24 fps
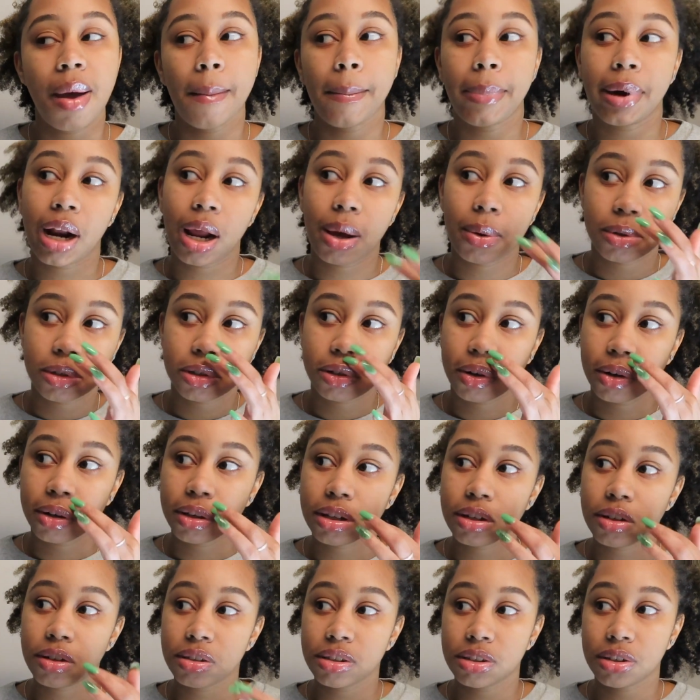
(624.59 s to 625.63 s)
But I was
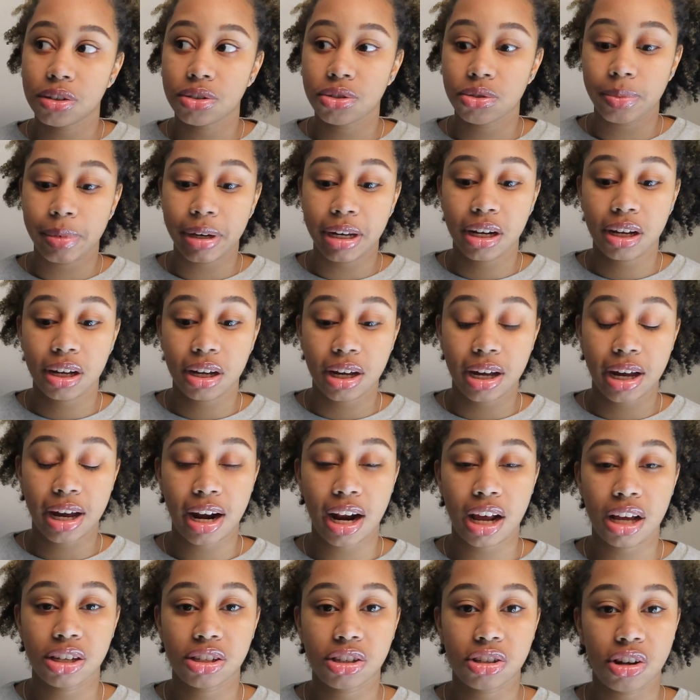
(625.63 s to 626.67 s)
scrolling on social media
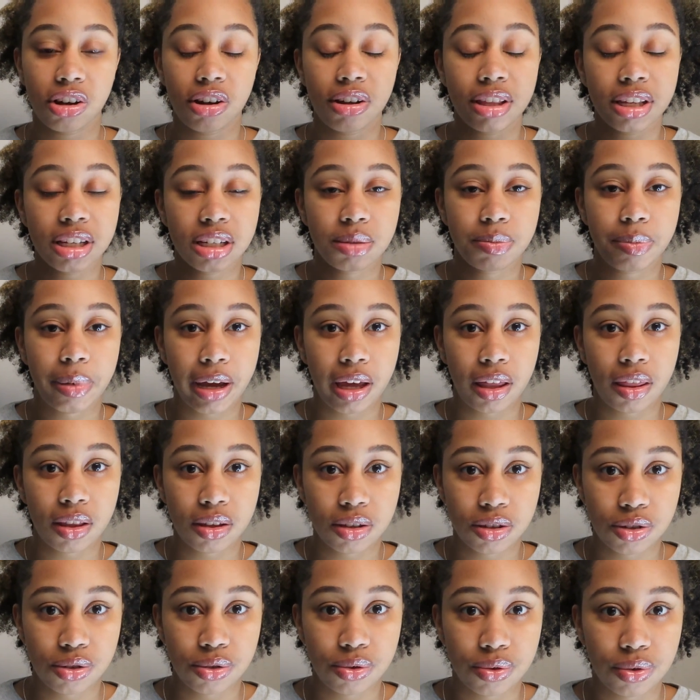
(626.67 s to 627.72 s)
and I saw this bathing
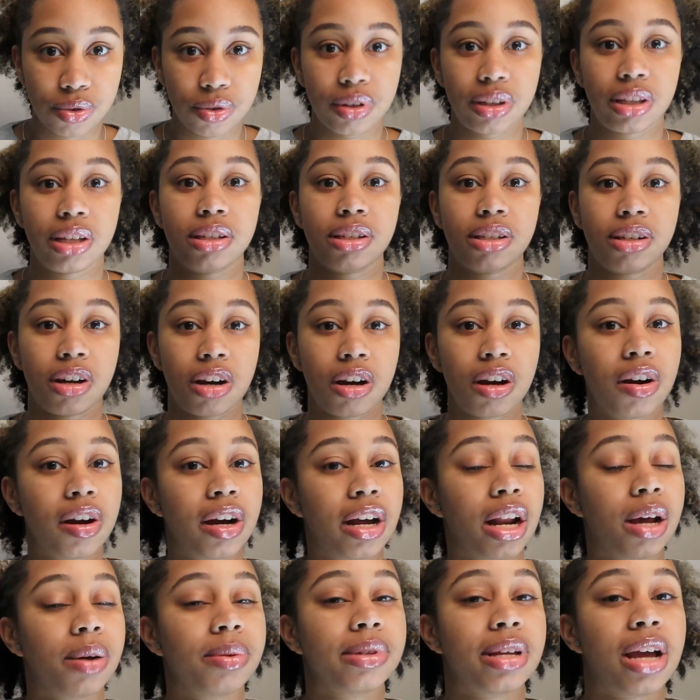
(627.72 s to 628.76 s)
suit on this girl
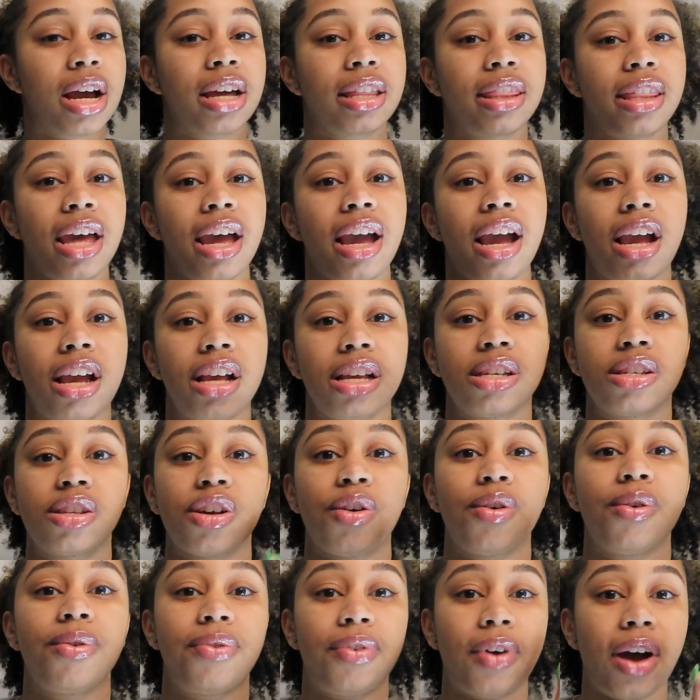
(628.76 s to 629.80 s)
and I was like, that is
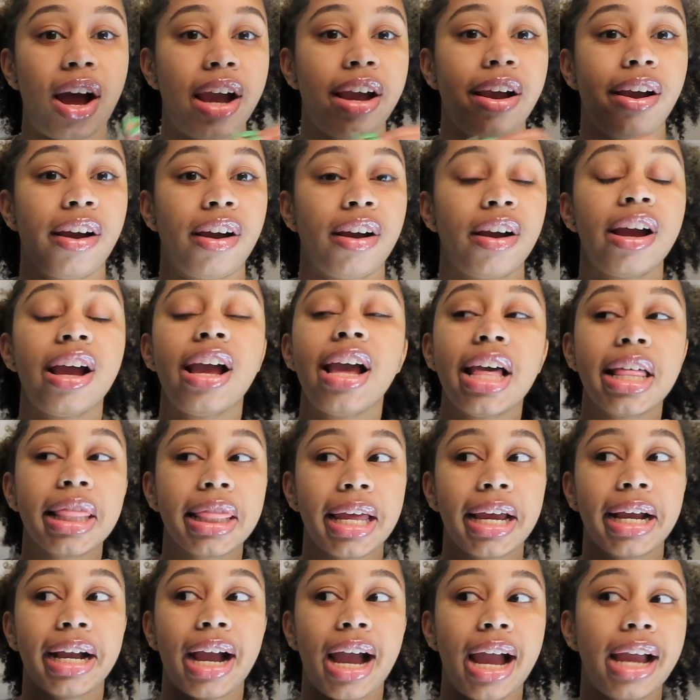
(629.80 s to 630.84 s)
so fire.
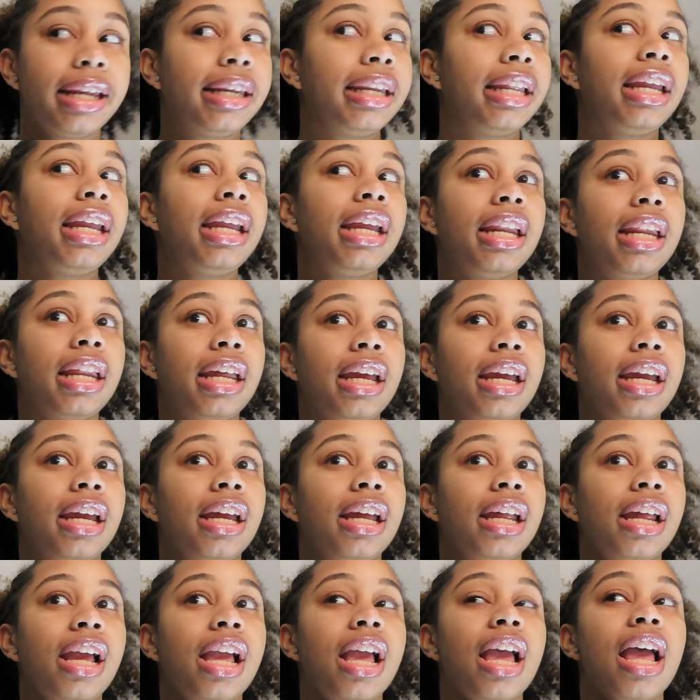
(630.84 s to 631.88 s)
Like, I need
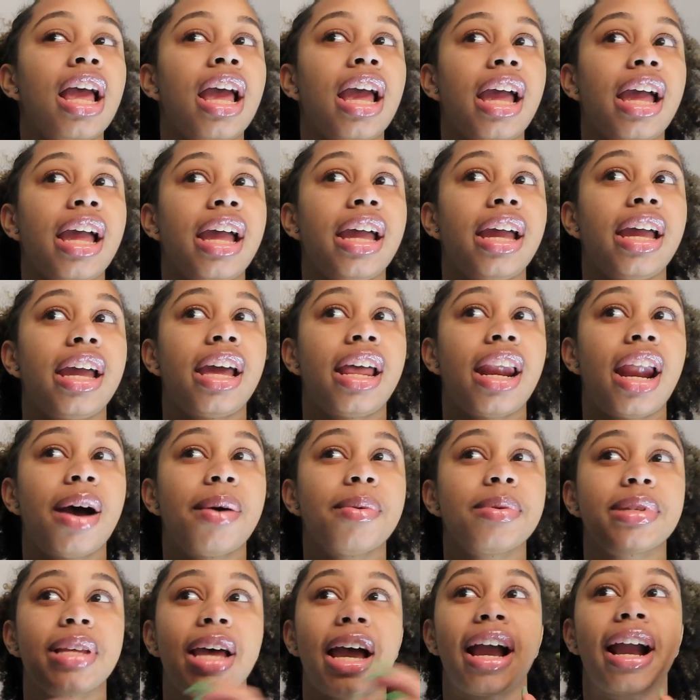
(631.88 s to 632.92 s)
it and I
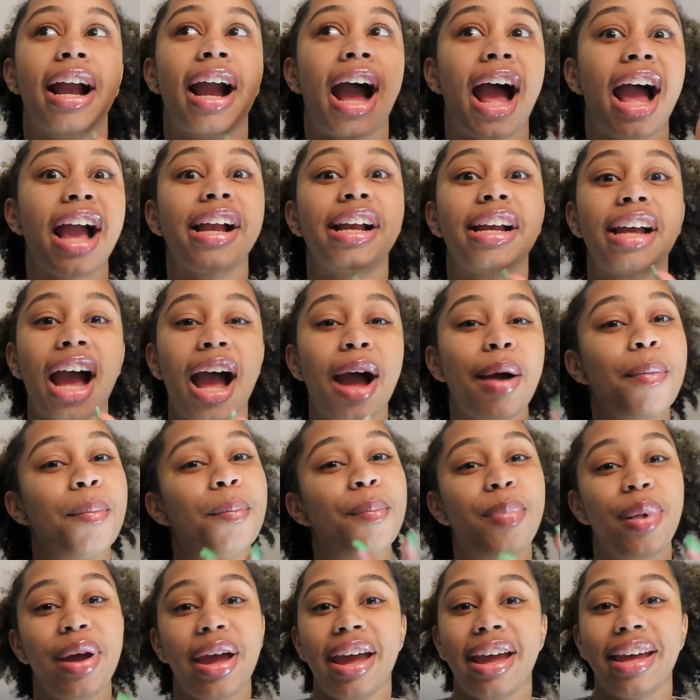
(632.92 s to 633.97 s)
was like, I, I
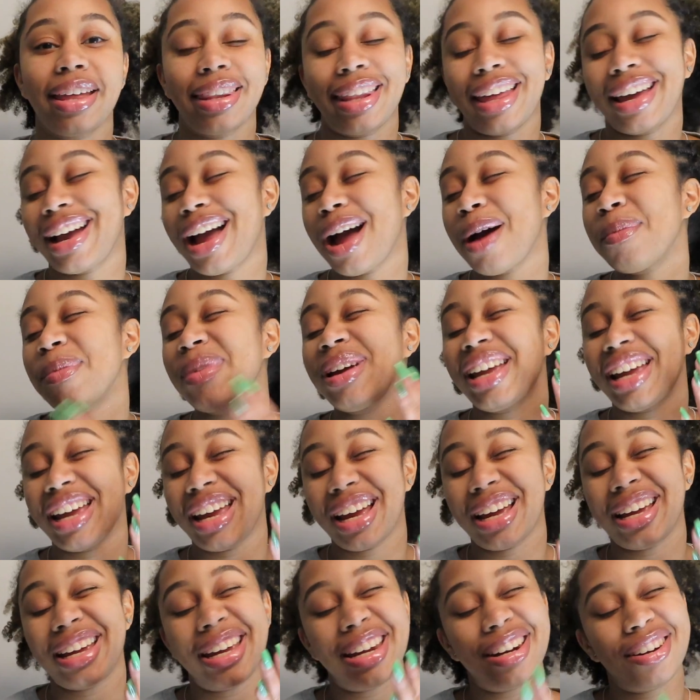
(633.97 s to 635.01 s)
bet, like I'm an
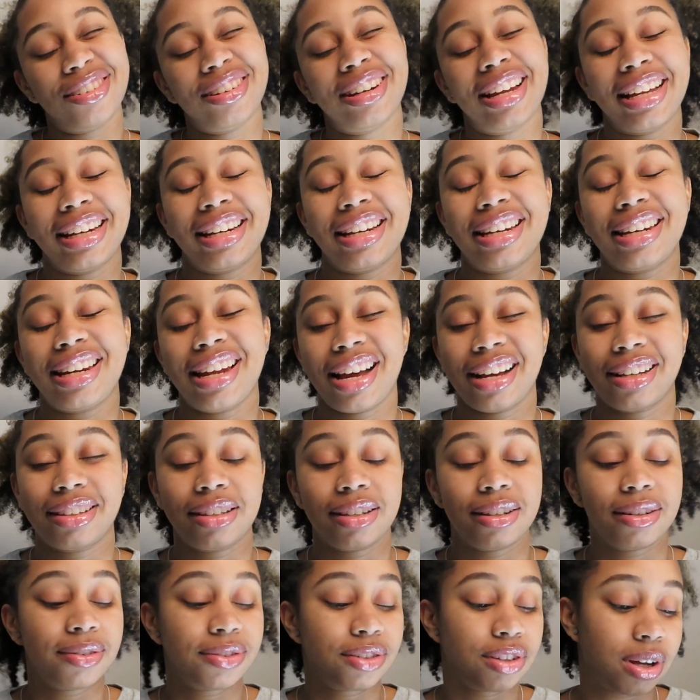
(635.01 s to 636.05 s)
internet
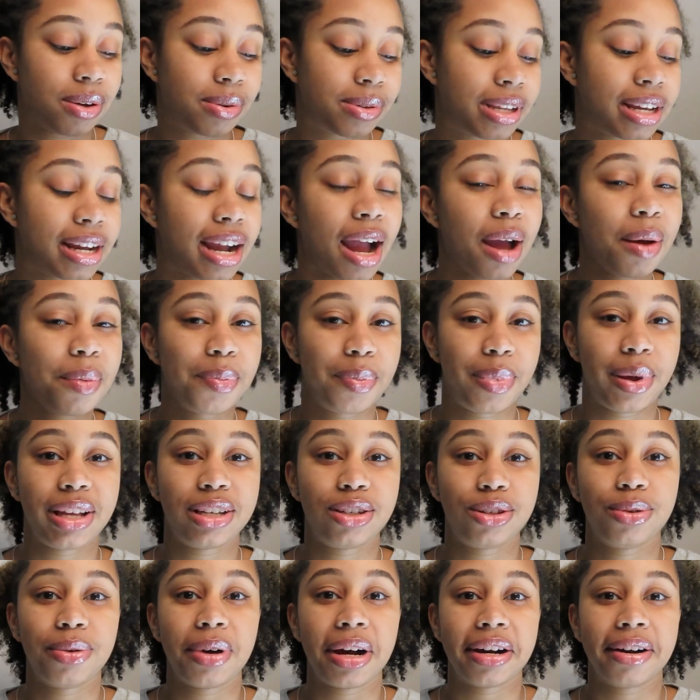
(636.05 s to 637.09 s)
detective. So I was like, I
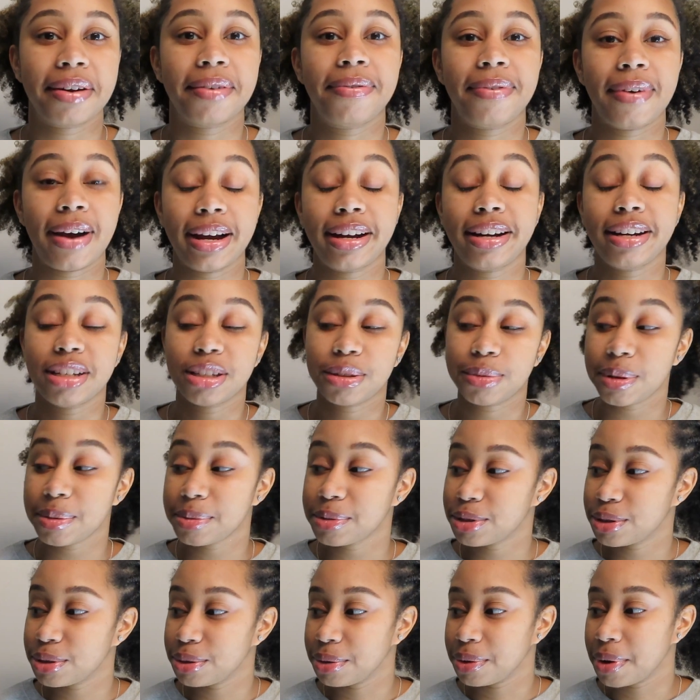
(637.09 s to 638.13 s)
bet you I could find this
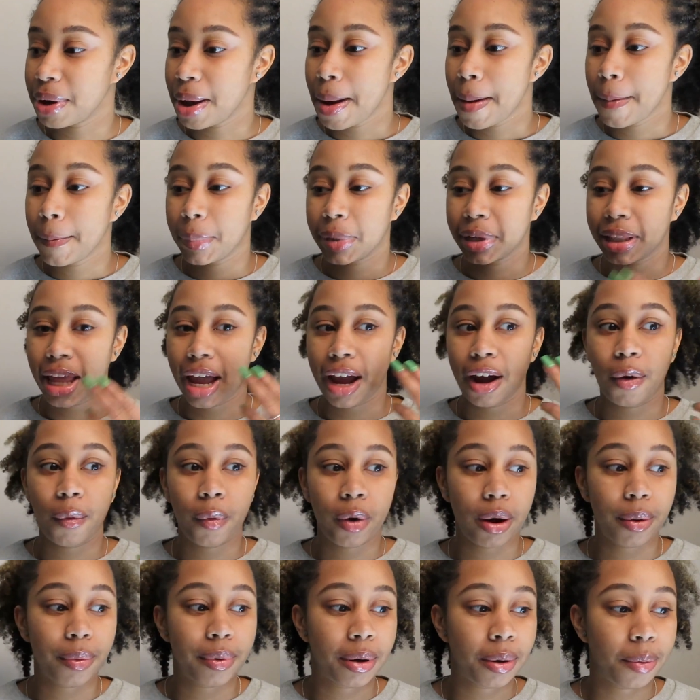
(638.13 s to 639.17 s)
swimsuit, but like,
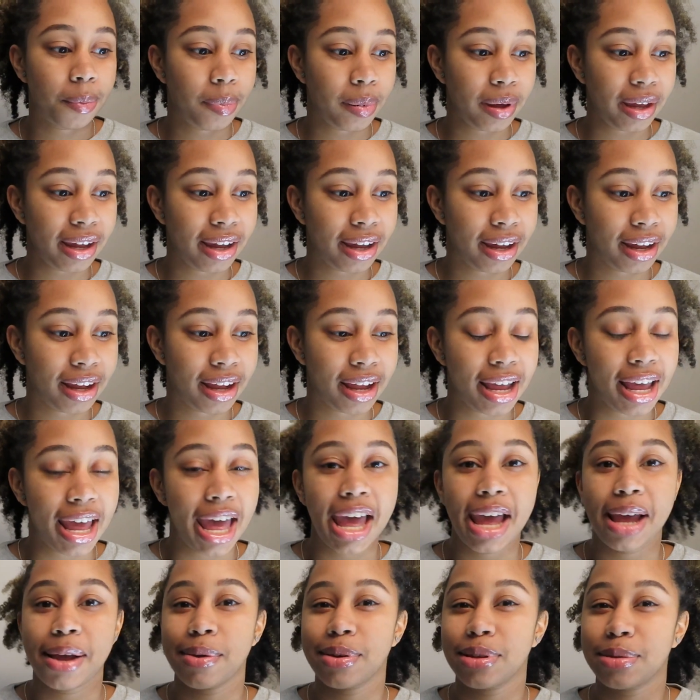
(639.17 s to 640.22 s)
where would it be?
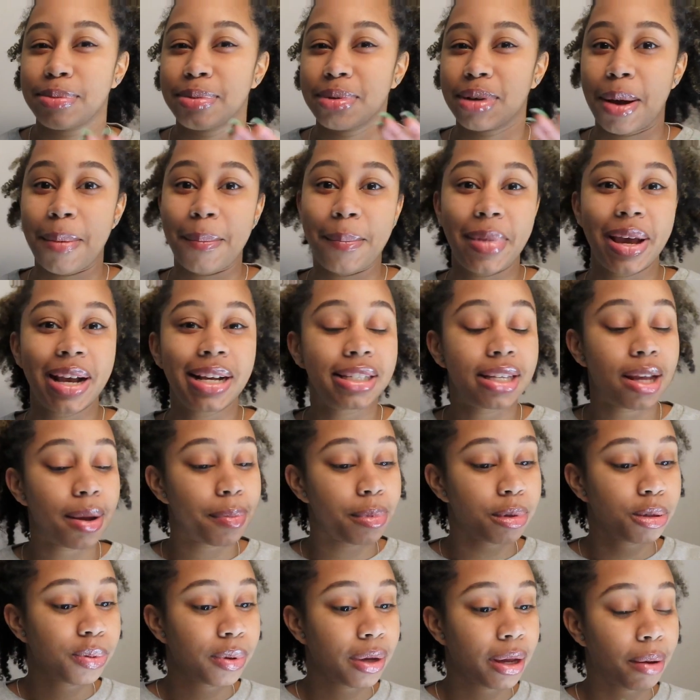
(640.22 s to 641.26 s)
it was a mix up
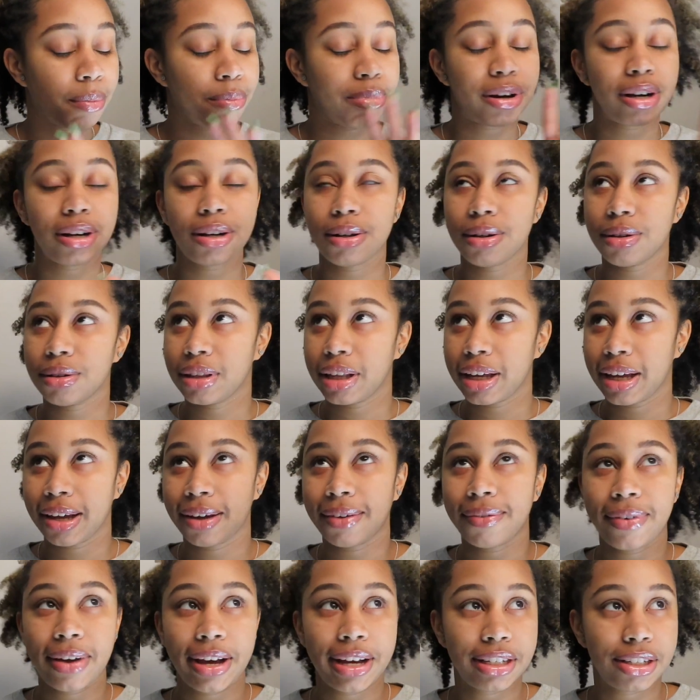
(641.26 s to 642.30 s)
between Pretty Little Thing,
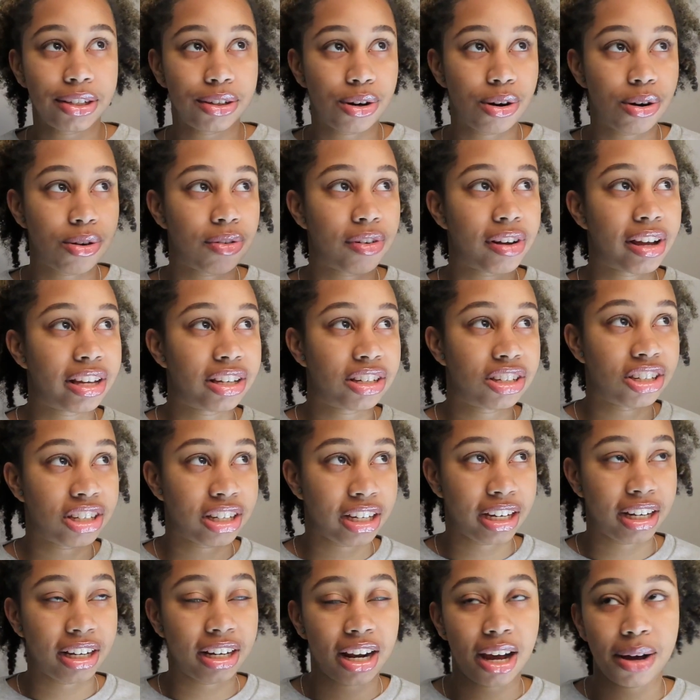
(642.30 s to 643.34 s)
Fashion Nova, and
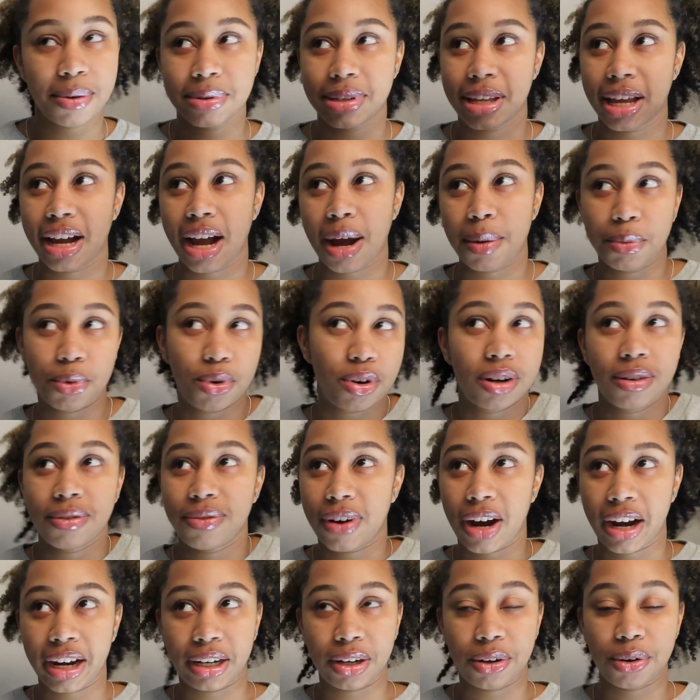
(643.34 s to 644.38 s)
Shein. I was like, I'm gonna
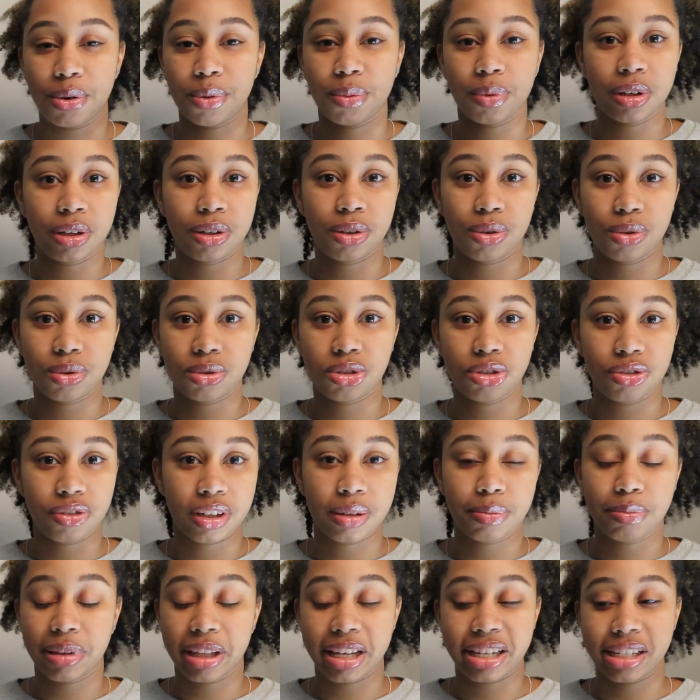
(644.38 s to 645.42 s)
find it on one of those
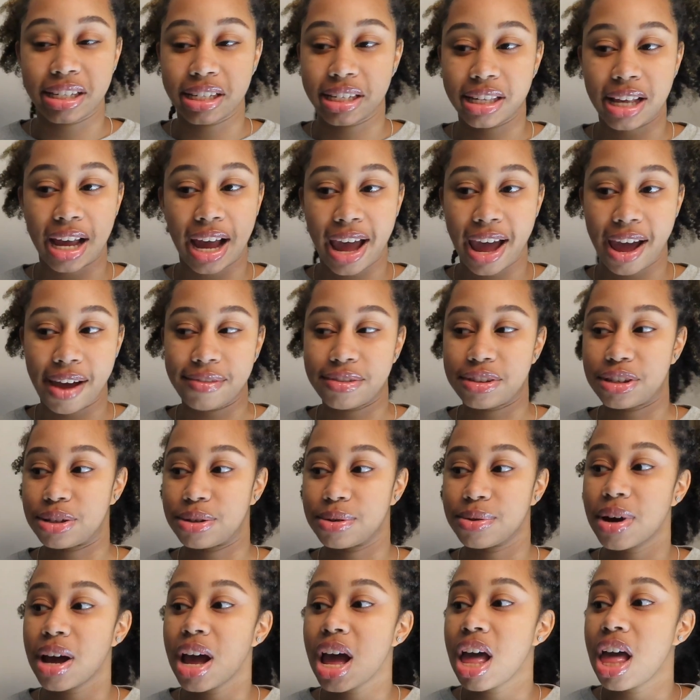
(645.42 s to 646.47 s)
three places. I have
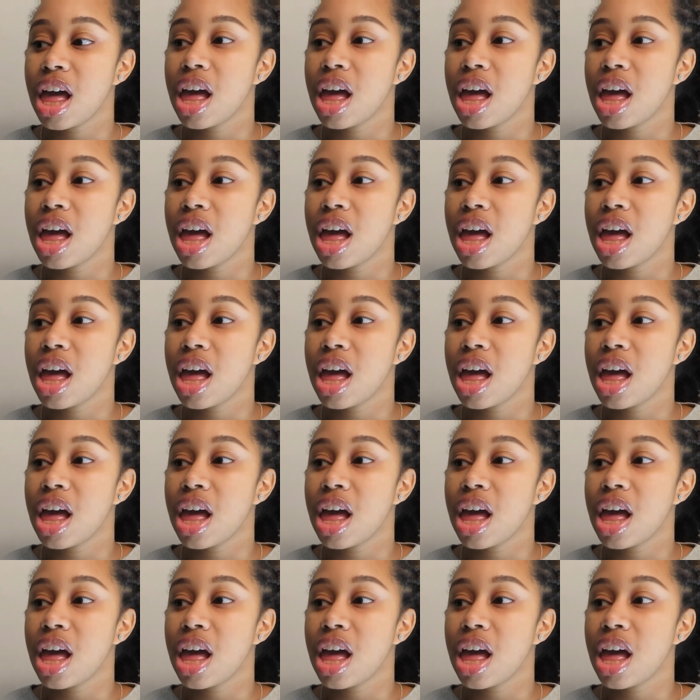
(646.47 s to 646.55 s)
to.